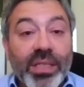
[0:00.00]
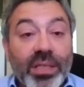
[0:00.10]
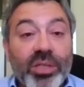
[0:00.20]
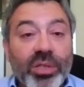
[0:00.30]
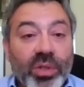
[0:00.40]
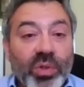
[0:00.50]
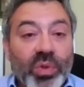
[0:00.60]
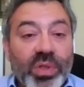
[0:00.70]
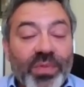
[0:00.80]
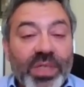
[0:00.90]
in due
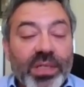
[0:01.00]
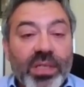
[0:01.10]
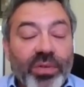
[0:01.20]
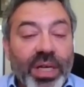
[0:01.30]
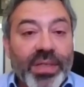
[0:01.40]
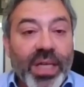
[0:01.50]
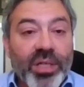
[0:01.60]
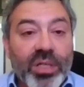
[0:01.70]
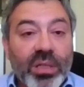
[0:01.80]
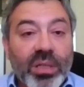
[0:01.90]
course, obviously, as the
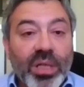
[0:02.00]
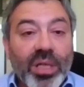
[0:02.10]
transaction